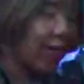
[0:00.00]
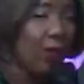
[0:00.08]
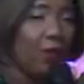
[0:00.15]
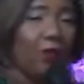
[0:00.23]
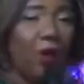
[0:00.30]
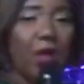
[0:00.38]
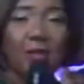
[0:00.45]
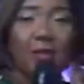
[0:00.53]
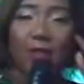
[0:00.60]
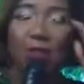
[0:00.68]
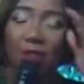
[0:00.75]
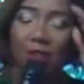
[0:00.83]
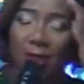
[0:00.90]
your voice
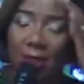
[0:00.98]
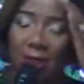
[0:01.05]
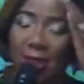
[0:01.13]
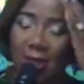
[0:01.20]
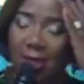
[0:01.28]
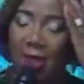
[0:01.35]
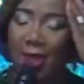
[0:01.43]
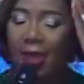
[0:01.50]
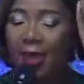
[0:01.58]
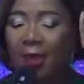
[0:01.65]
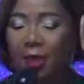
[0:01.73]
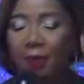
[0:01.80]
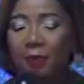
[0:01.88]
in Jesus'
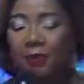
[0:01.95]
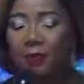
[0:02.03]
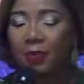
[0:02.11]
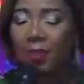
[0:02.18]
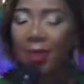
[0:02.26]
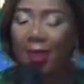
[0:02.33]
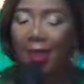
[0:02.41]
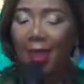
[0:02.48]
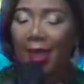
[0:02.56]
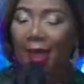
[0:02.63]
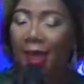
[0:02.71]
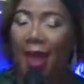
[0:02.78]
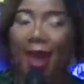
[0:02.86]
name.
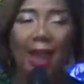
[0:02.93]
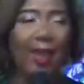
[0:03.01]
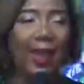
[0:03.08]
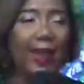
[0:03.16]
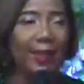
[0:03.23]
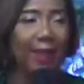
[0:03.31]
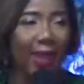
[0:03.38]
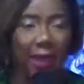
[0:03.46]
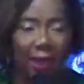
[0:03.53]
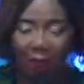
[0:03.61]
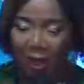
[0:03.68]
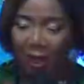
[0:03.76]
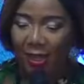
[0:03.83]
I can hear your
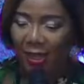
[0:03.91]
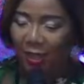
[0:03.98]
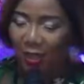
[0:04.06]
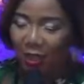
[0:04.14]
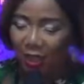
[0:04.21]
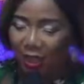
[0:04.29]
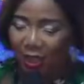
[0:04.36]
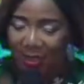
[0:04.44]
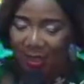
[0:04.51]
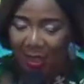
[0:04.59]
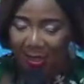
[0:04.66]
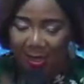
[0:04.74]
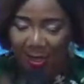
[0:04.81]
voice in
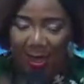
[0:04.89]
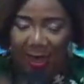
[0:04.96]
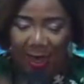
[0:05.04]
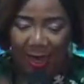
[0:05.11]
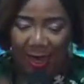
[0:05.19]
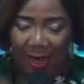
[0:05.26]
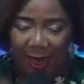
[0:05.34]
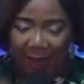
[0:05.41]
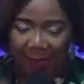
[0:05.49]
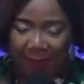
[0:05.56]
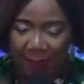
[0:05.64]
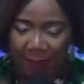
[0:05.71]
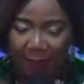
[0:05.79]
Jesus'
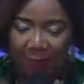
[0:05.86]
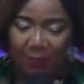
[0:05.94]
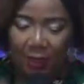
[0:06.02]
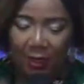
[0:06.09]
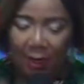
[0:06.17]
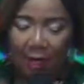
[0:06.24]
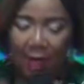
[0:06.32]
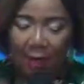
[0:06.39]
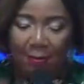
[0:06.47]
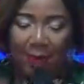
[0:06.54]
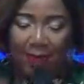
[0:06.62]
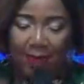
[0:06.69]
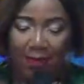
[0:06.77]
name. Am
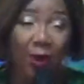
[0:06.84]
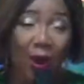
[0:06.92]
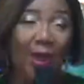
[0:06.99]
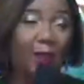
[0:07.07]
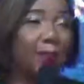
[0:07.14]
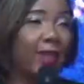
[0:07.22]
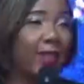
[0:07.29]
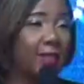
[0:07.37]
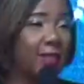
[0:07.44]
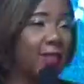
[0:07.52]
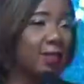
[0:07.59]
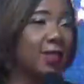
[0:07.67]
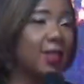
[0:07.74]
I in the right
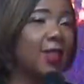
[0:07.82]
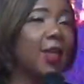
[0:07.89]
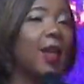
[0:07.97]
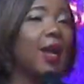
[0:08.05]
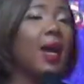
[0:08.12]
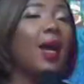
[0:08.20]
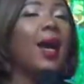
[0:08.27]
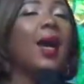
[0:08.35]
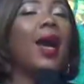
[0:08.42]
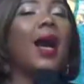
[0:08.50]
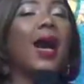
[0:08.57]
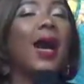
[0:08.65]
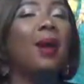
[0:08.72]
place?
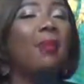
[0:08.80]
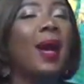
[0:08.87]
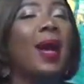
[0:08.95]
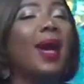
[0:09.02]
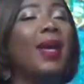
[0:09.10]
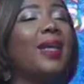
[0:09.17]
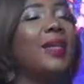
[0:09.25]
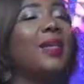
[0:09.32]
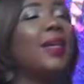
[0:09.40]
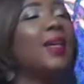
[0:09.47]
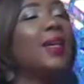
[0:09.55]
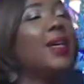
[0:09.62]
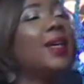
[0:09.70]
Am I
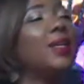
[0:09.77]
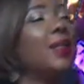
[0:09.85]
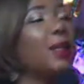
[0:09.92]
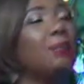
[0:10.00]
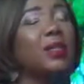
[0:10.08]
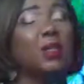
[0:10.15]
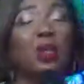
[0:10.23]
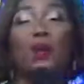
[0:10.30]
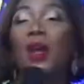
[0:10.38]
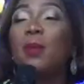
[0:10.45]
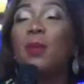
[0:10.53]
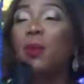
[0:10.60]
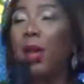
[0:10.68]
in the midst of
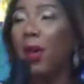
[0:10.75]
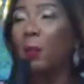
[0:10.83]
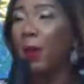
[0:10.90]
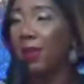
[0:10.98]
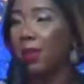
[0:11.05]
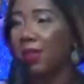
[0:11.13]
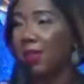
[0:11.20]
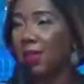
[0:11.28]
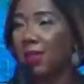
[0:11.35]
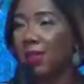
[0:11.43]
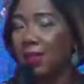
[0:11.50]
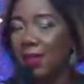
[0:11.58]
able helpers?